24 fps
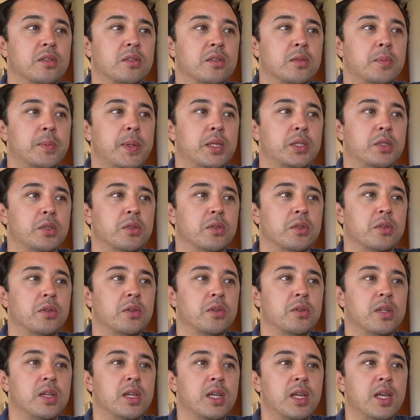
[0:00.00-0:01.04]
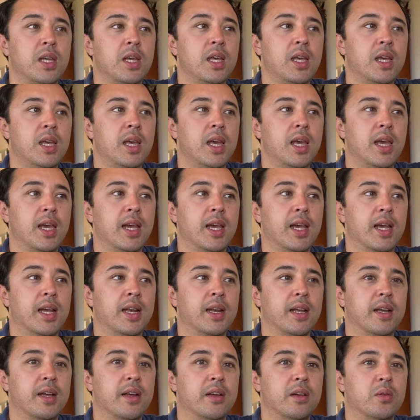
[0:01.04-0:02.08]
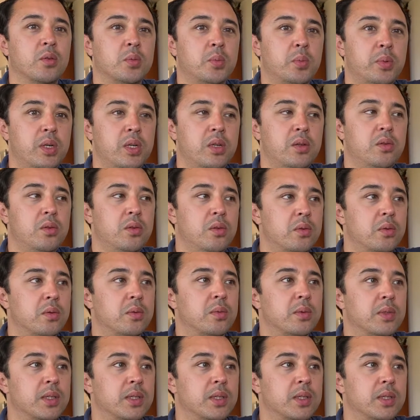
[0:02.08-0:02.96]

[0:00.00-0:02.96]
special, and it was pretty cool.